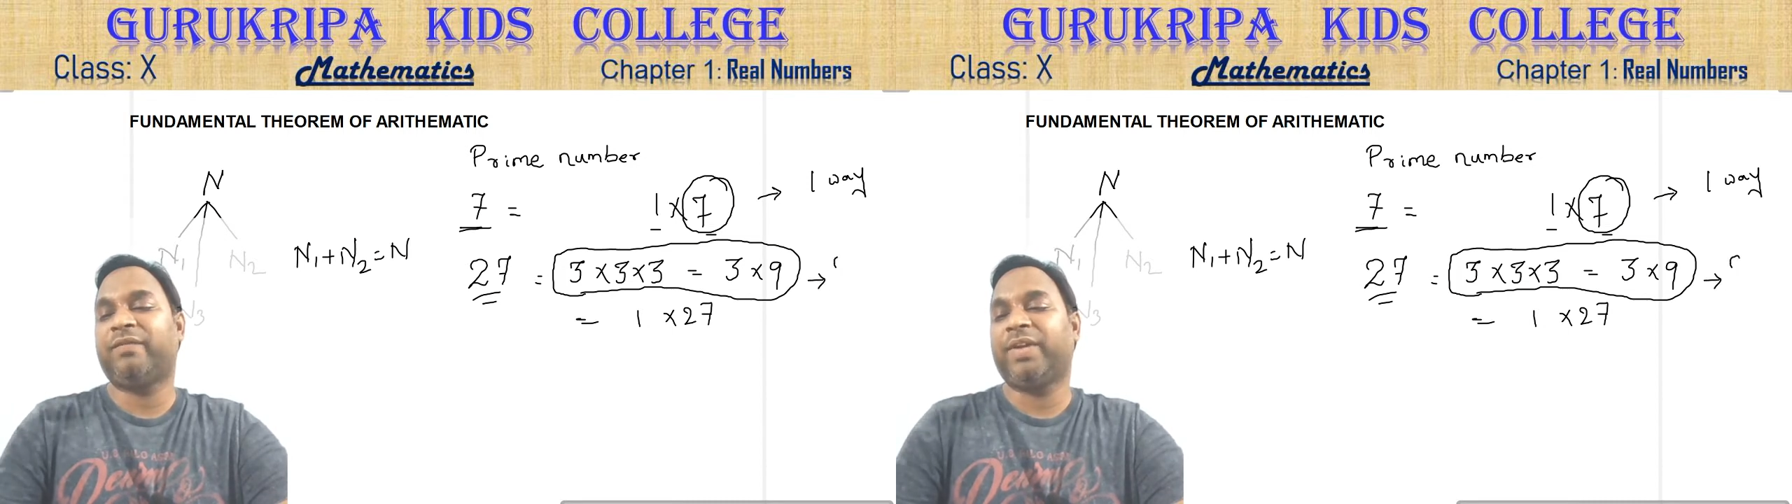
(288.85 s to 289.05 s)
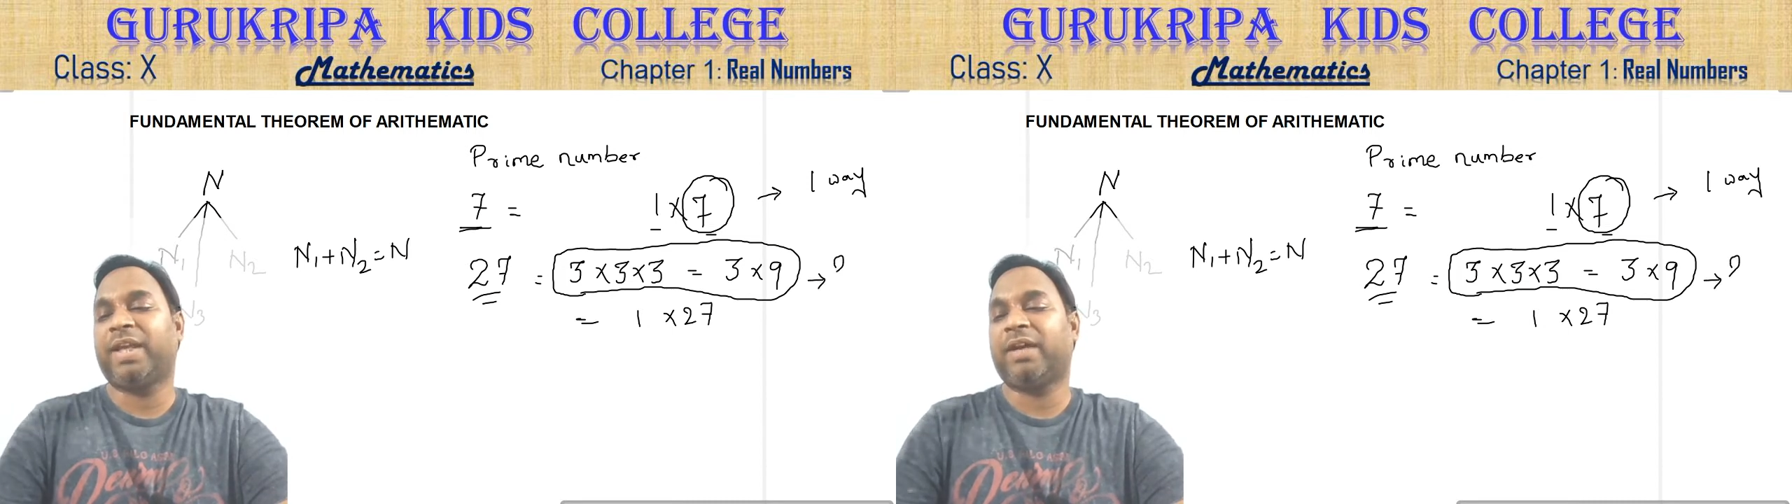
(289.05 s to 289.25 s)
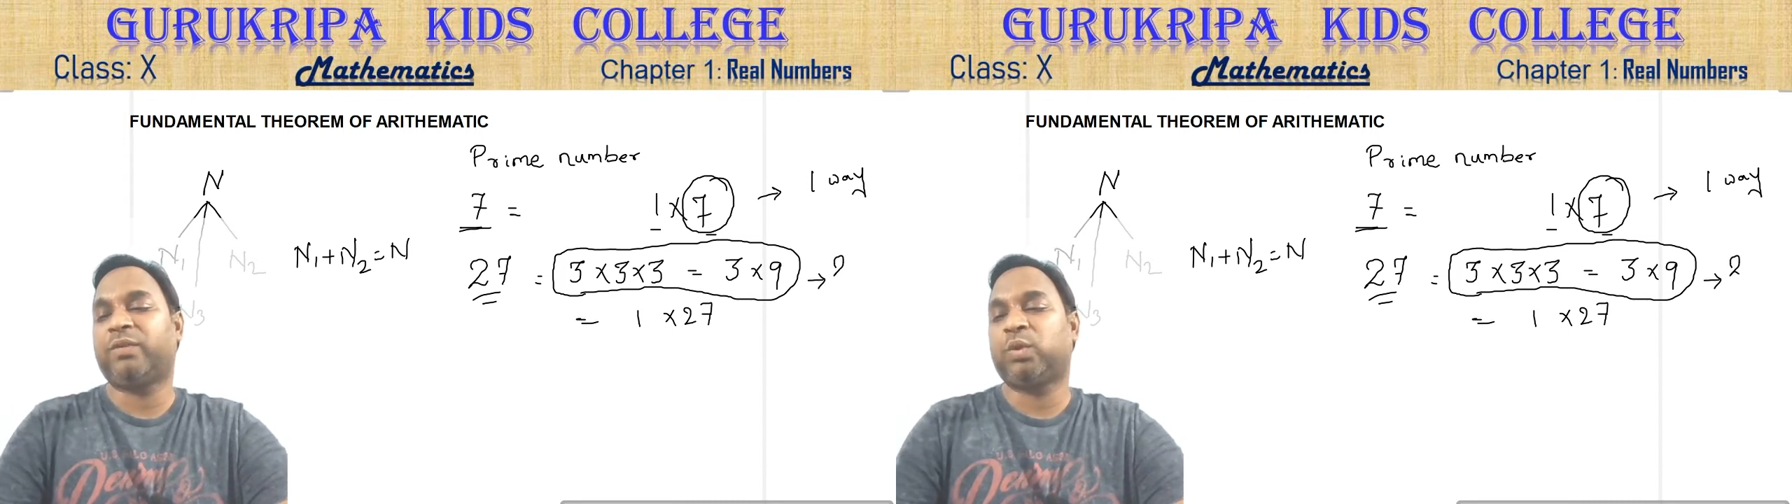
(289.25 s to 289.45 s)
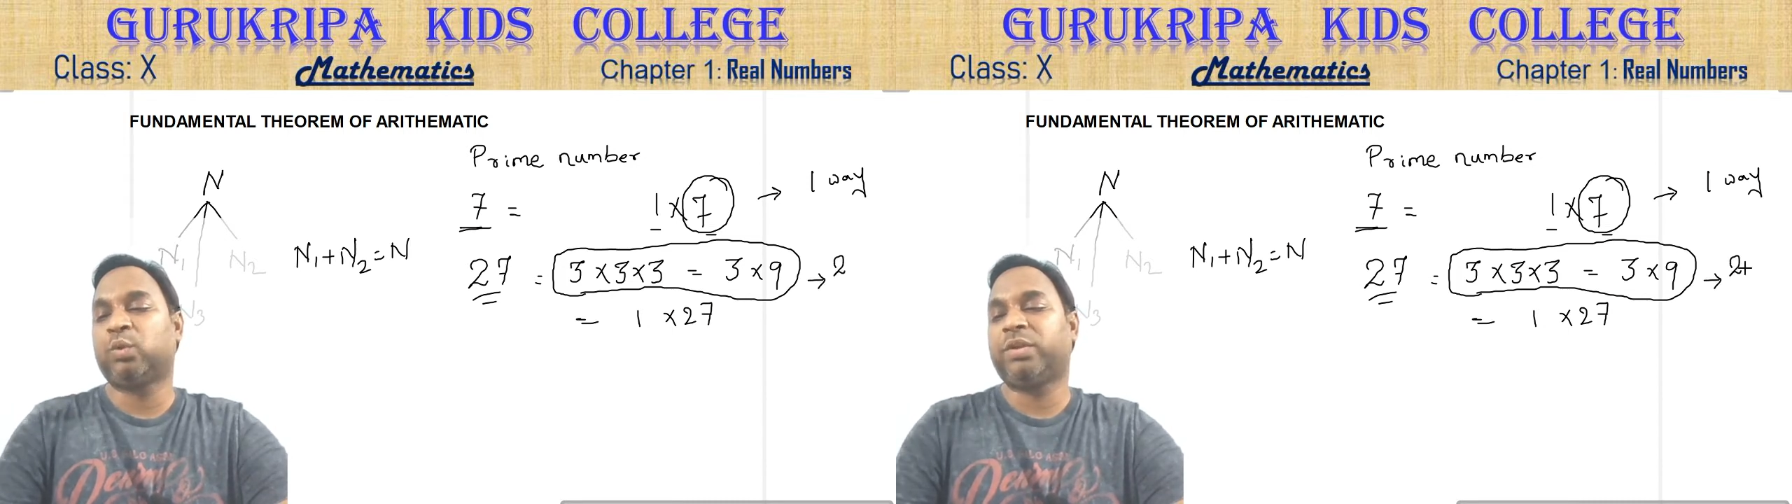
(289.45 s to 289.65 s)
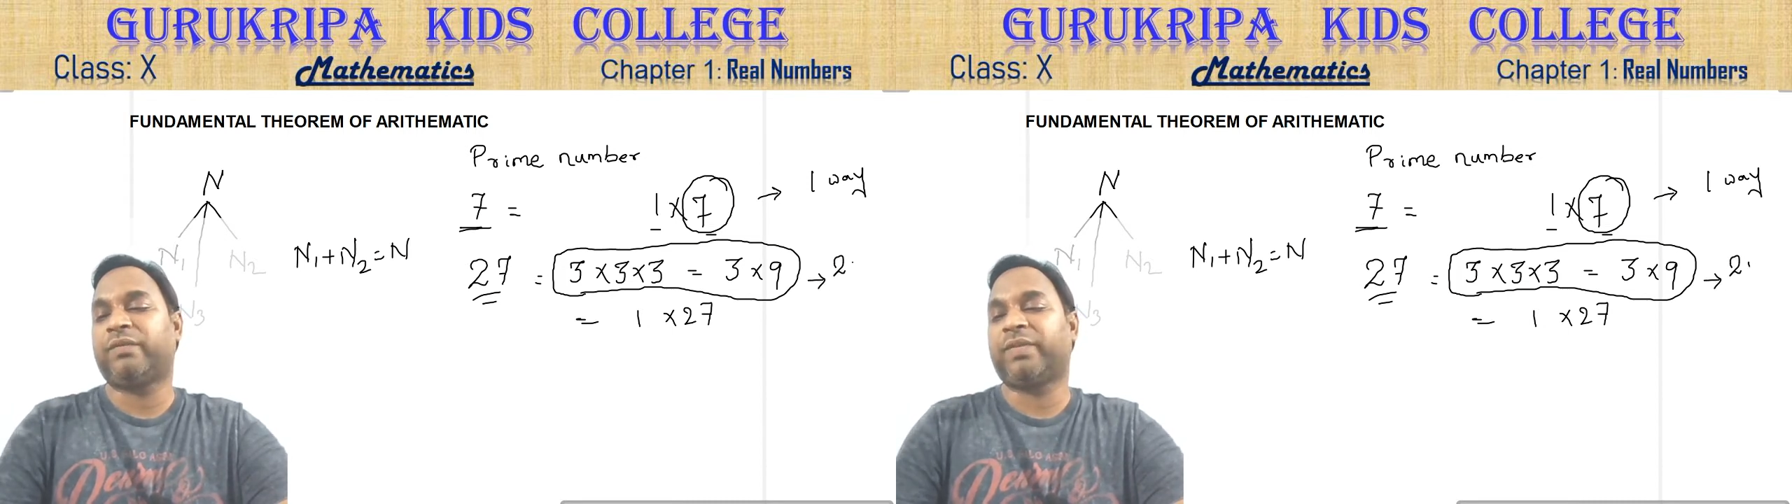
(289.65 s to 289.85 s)
we have
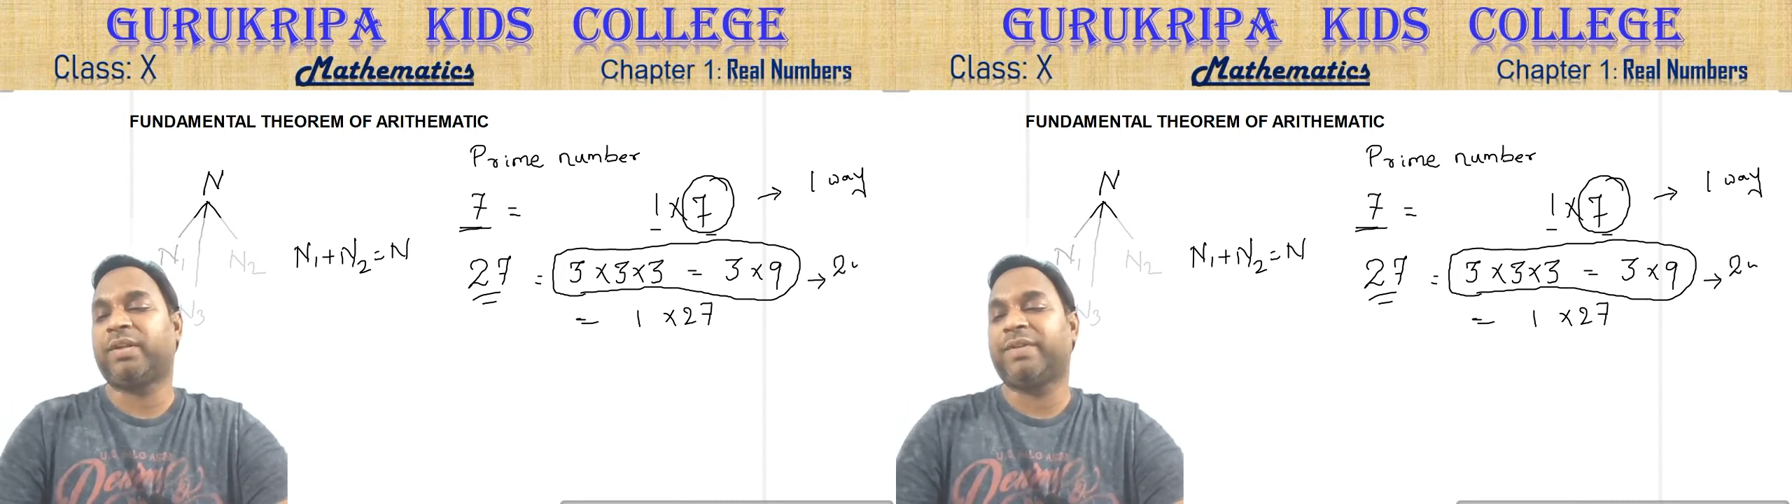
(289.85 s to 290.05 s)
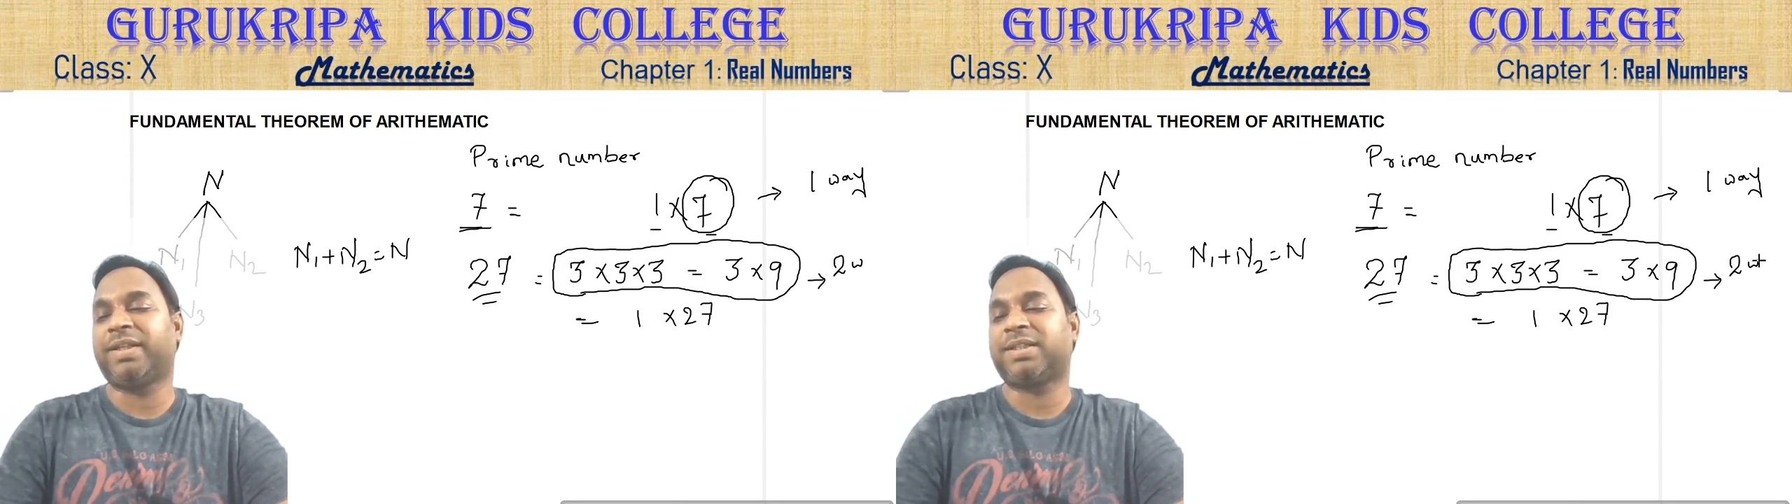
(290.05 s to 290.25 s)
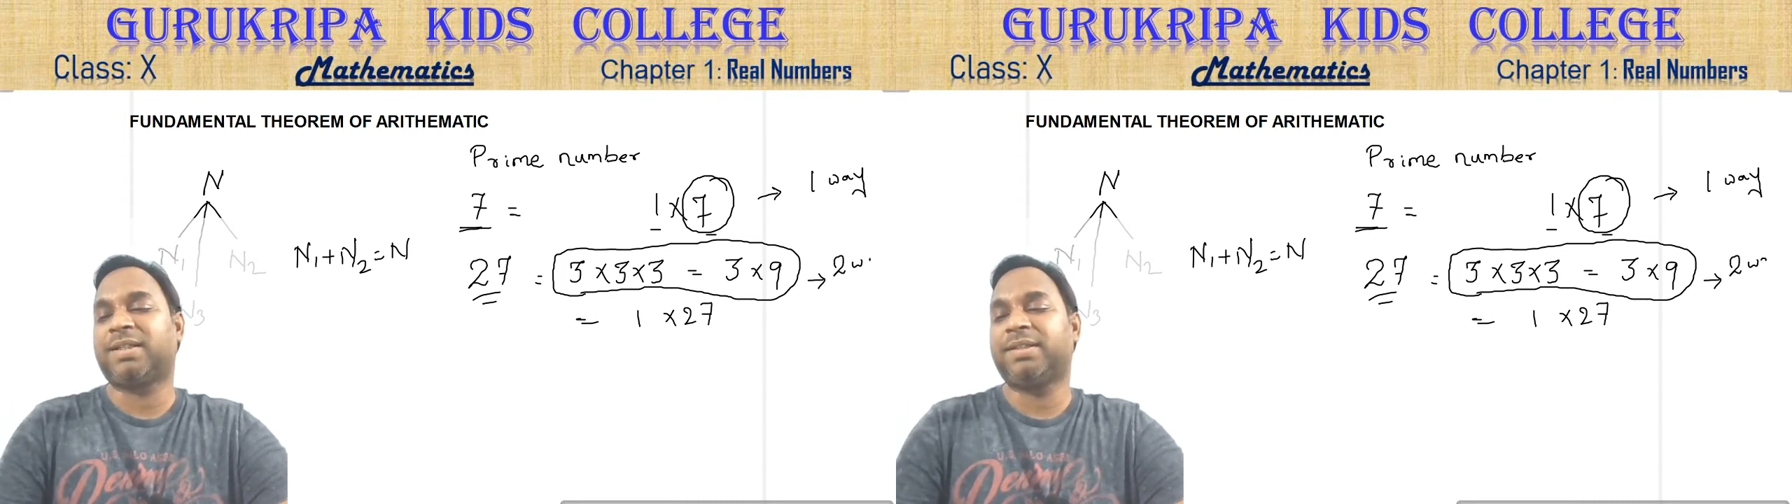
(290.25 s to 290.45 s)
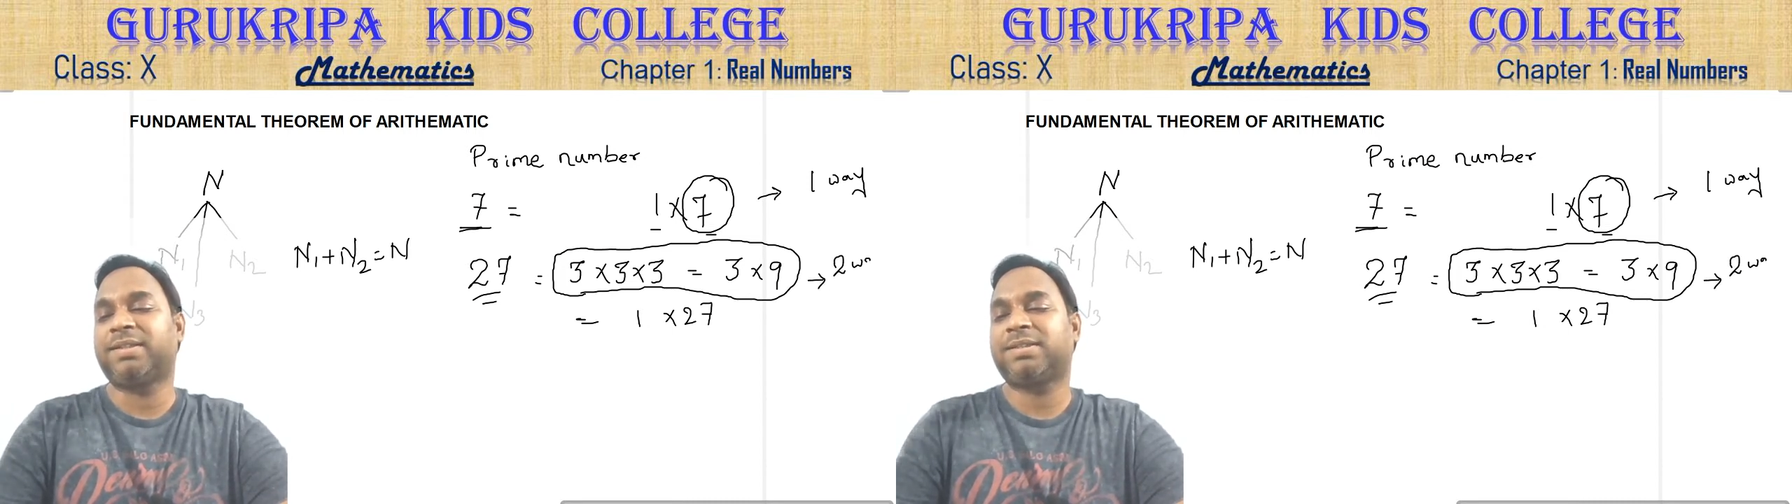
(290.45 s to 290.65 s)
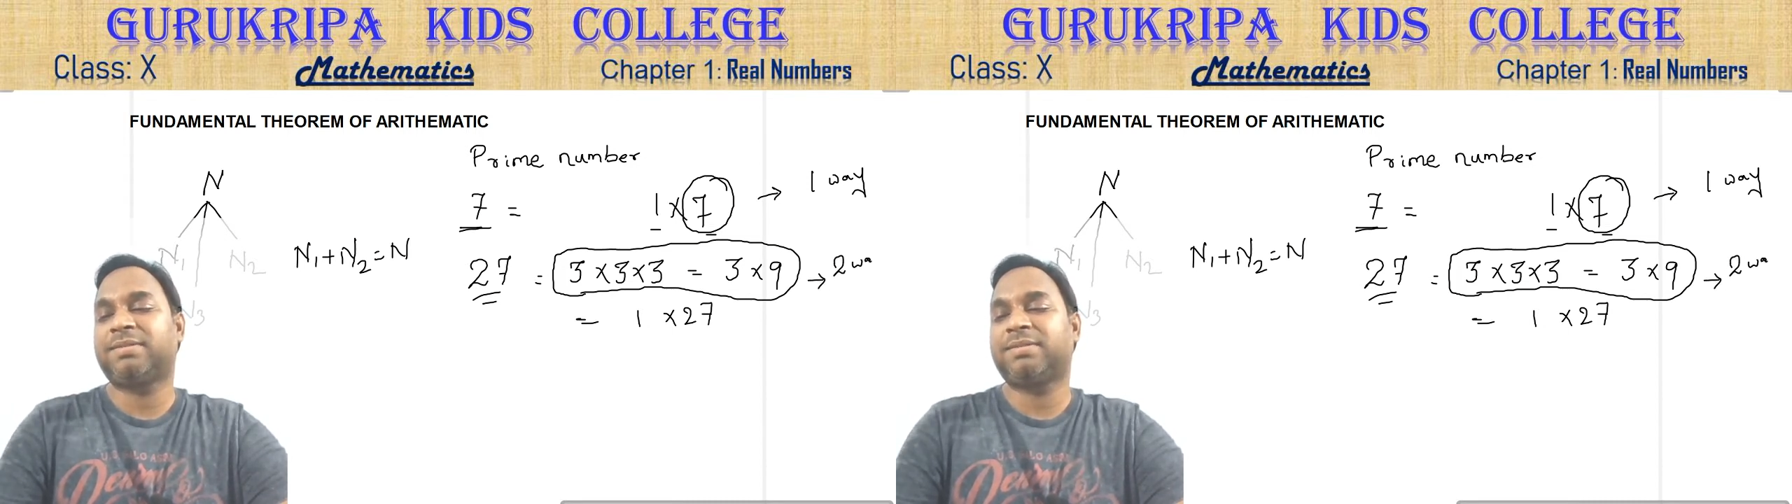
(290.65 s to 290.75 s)
two different ways at least.